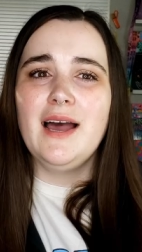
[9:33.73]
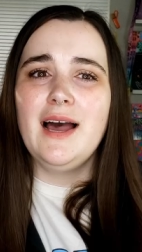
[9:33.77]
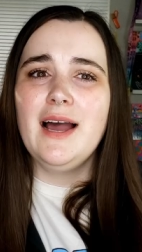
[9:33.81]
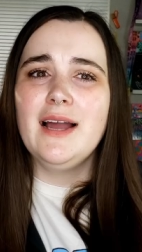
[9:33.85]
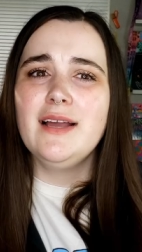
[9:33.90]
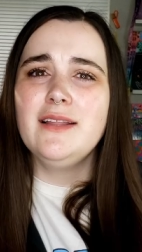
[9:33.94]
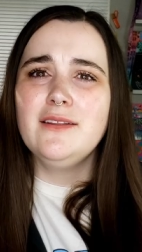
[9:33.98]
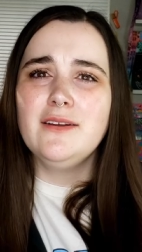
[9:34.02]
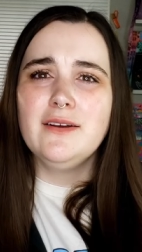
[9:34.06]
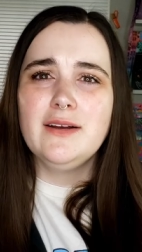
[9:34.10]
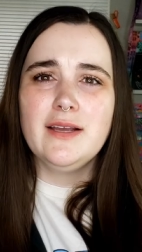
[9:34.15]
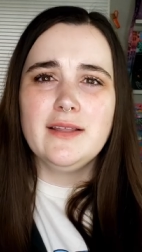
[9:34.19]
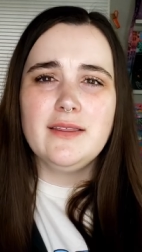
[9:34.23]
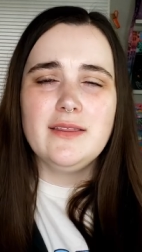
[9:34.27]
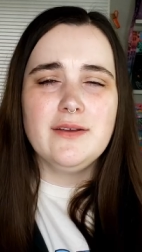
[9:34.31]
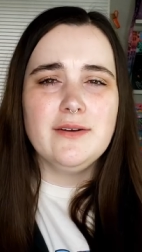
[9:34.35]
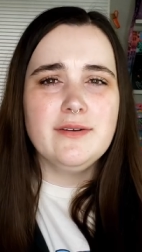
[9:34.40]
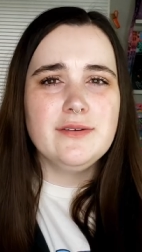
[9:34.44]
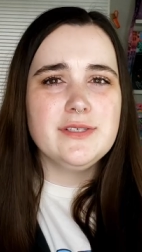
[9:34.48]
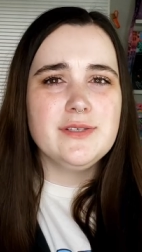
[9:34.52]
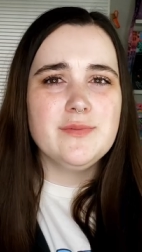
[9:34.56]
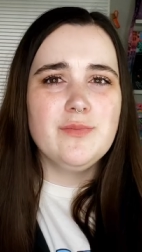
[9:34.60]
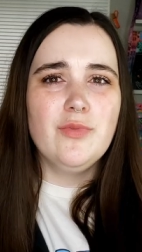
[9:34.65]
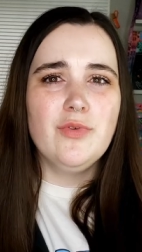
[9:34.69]
I look at
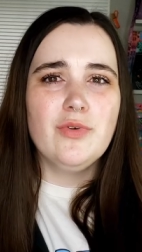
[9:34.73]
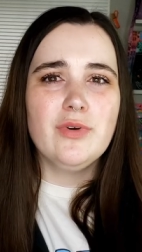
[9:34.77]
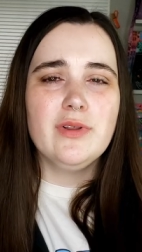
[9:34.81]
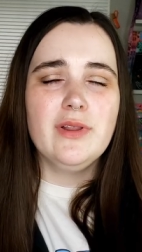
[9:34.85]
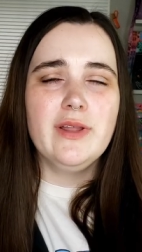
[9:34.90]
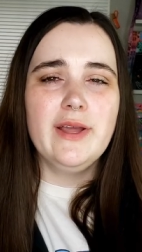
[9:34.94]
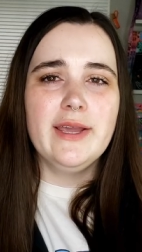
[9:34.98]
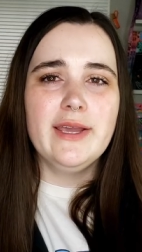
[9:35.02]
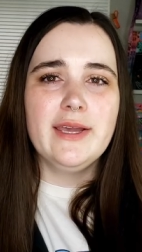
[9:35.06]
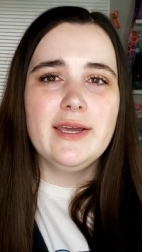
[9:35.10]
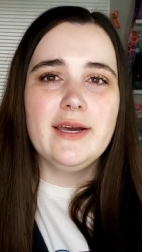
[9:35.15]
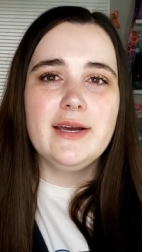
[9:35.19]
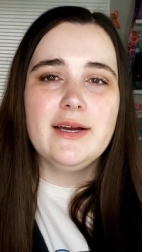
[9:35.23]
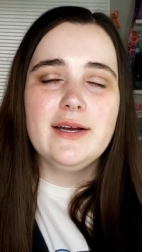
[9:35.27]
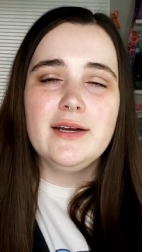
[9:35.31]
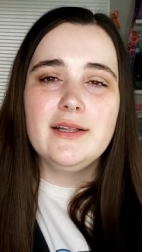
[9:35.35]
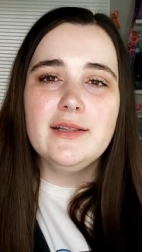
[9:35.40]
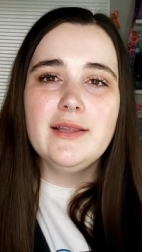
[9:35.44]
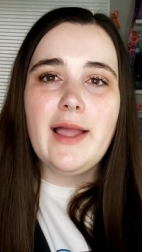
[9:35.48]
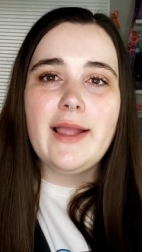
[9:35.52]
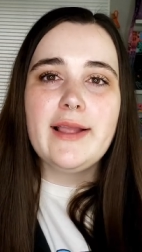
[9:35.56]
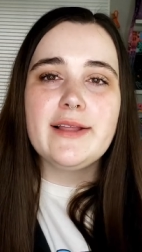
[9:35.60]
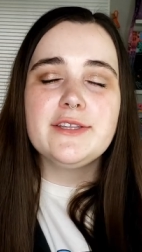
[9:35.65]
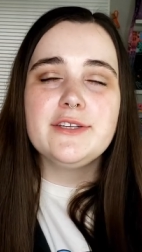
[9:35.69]
those more like
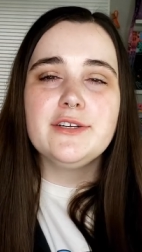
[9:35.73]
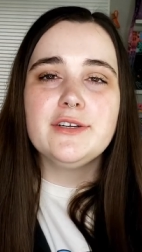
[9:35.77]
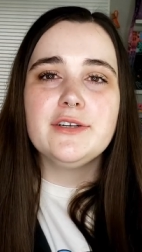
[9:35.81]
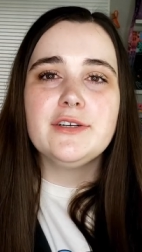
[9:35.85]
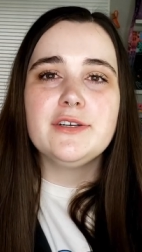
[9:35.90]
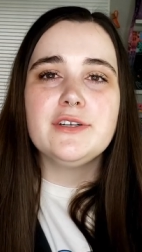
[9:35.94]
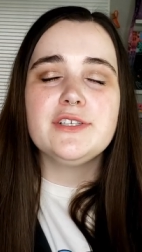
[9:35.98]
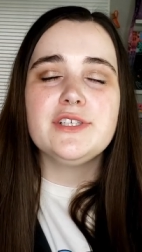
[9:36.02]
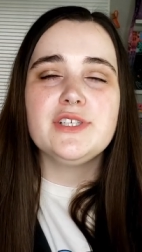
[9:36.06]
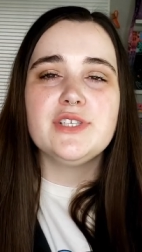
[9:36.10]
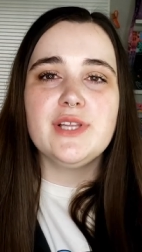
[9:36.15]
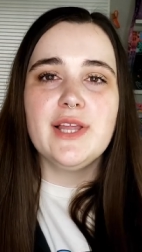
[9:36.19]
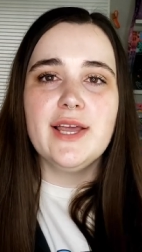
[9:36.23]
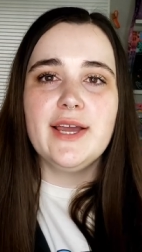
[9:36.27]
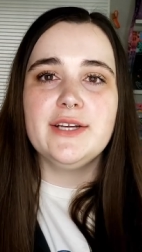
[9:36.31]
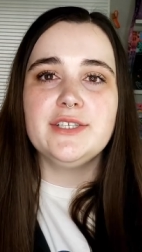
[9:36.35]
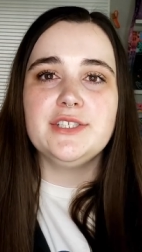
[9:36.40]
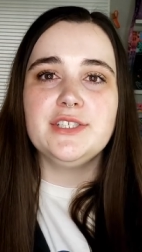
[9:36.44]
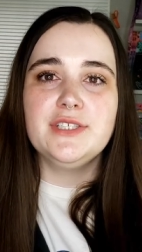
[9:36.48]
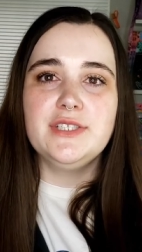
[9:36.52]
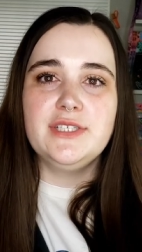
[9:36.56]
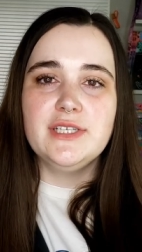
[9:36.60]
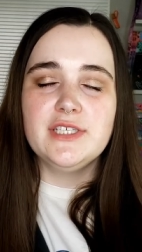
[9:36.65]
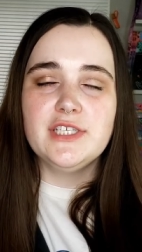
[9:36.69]
collector slash
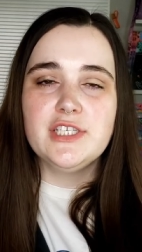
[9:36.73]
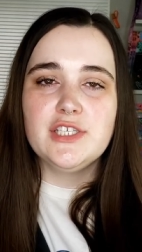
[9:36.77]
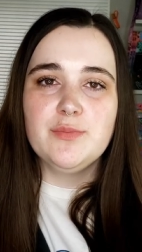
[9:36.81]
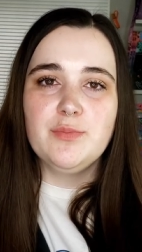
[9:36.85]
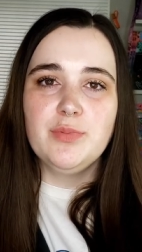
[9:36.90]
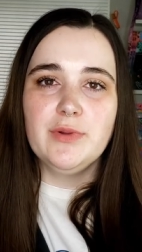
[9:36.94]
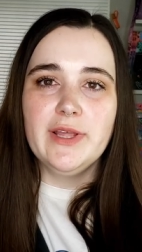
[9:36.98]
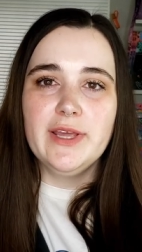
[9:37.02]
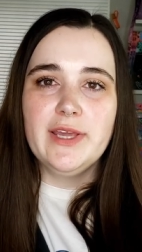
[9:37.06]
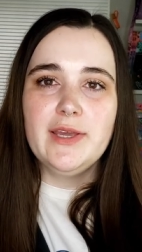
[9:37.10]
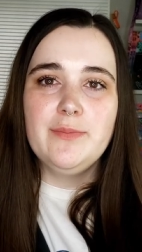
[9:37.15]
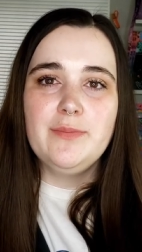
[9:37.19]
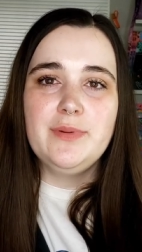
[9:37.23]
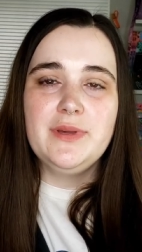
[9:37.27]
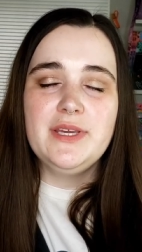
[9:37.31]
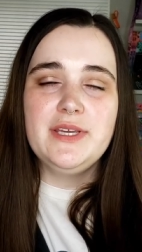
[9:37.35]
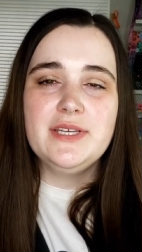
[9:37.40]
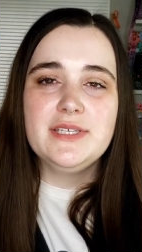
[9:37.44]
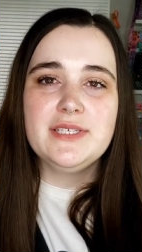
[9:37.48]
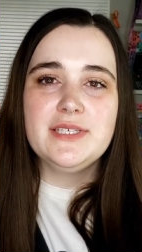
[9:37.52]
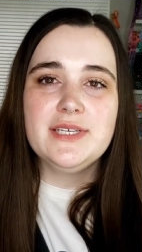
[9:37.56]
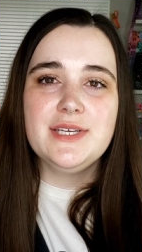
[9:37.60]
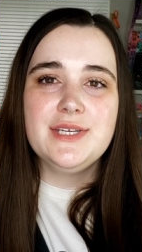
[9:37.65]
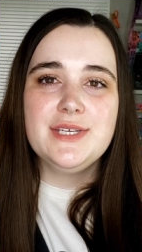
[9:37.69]
display
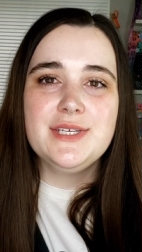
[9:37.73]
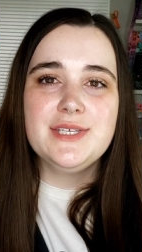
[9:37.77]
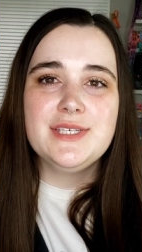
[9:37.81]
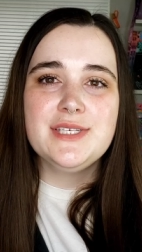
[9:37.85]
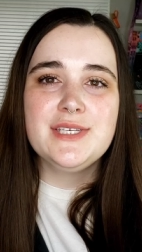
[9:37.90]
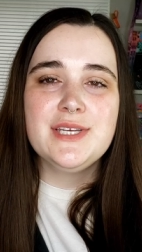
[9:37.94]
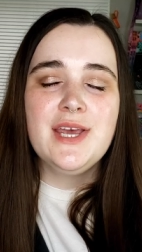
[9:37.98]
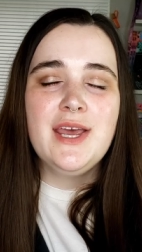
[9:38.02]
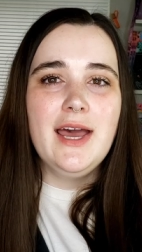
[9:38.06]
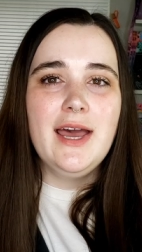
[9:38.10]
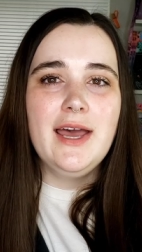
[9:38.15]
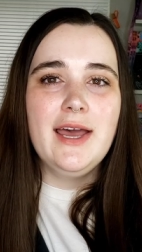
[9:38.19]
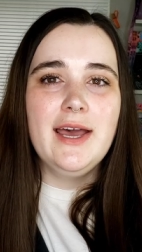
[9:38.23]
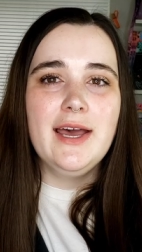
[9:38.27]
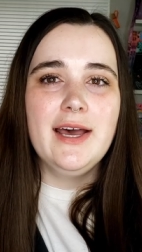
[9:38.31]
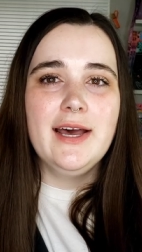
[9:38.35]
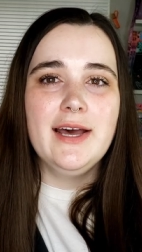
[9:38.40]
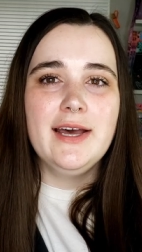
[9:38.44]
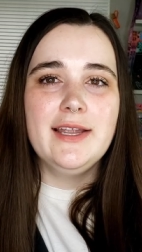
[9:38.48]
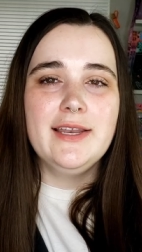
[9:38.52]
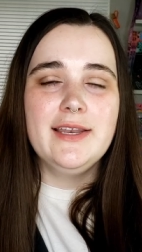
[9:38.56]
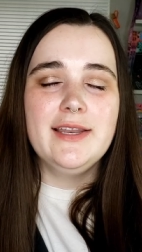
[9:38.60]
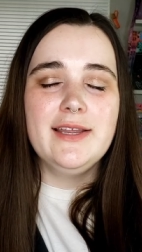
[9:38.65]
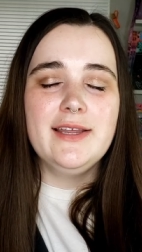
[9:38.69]
pieces,
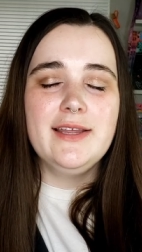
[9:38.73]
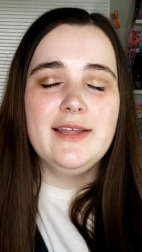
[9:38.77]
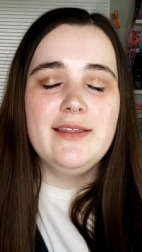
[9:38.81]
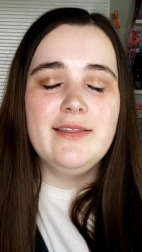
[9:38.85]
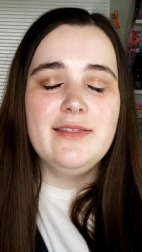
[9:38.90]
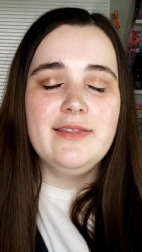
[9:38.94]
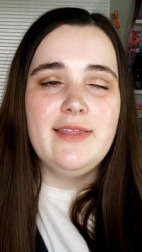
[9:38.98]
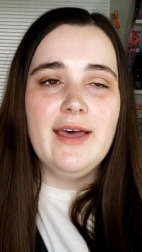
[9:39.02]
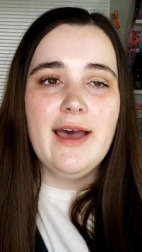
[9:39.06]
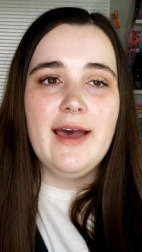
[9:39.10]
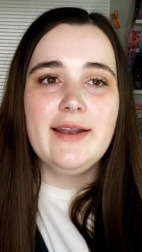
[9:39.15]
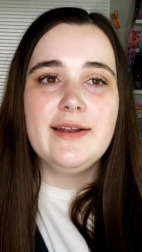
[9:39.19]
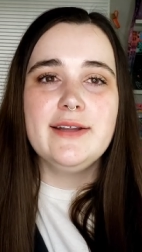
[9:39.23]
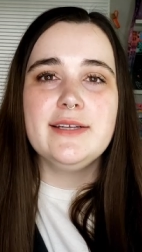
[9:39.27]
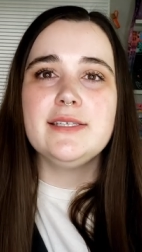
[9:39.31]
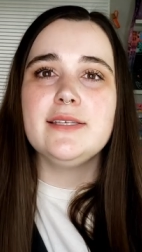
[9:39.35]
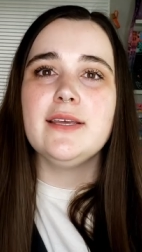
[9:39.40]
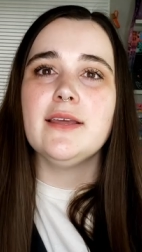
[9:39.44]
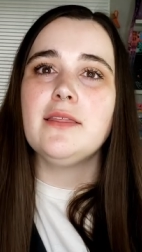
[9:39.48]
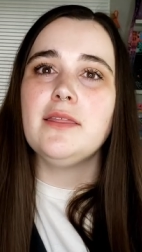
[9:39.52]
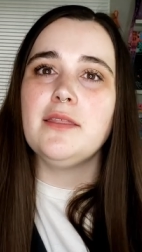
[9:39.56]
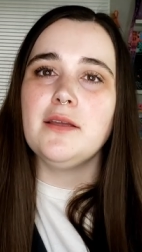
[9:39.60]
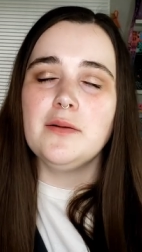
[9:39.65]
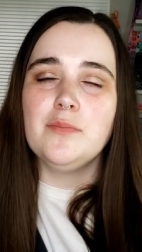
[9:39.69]
and that is
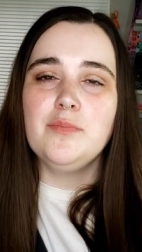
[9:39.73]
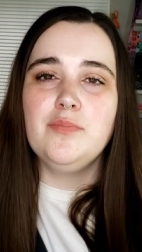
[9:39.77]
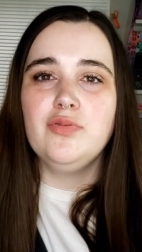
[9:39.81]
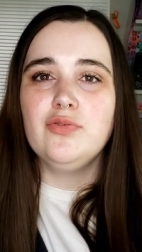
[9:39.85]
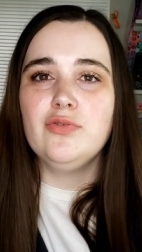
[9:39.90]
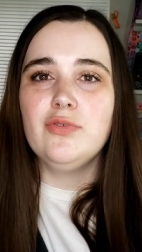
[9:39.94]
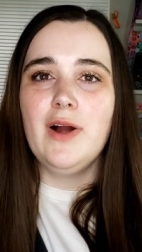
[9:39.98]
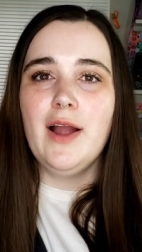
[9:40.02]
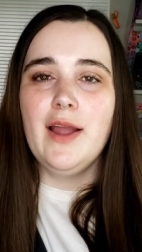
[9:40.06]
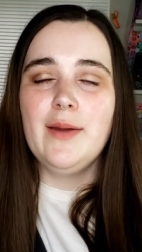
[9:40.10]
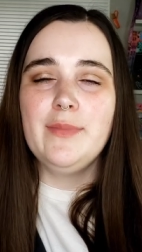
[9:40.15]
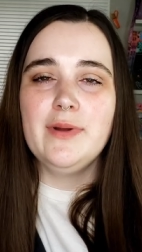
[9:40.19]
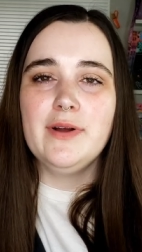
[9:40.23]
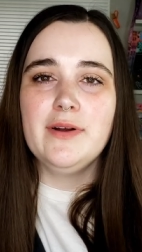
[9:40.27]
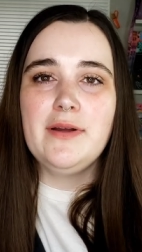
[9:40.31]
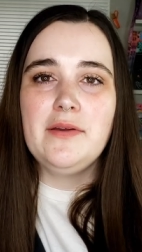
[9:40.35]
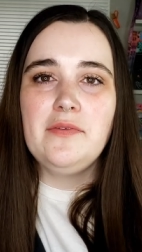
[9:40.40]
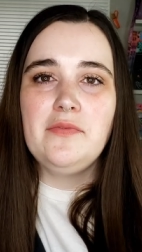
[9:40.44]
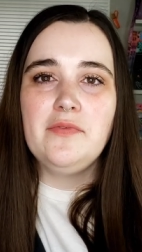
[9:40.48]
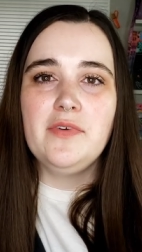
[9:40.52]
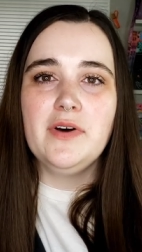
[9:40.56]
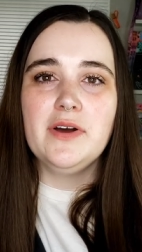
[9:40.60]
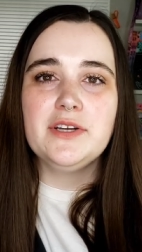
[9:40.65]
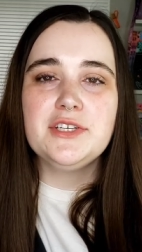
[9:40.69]
like their primary
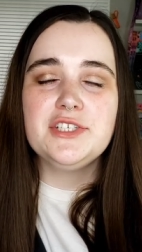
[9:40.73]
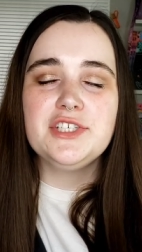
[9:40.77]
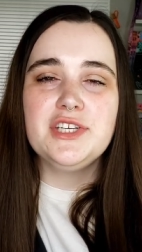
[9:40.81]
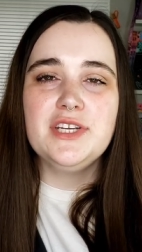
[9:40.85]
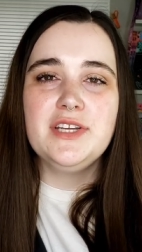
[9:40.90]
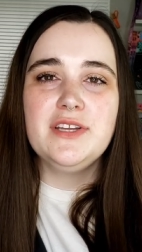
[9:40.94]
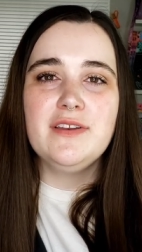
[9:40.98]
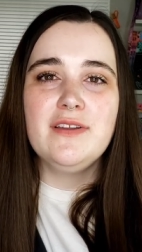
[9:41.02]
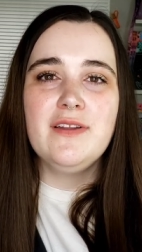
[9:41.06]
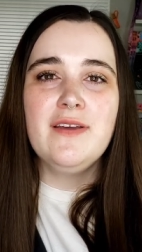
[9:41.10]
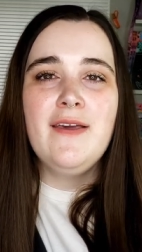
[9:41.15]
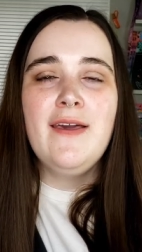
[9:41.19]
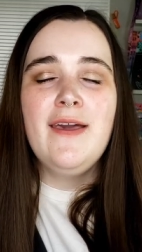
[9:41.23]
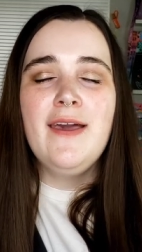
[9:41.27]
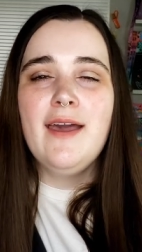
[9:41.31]
function.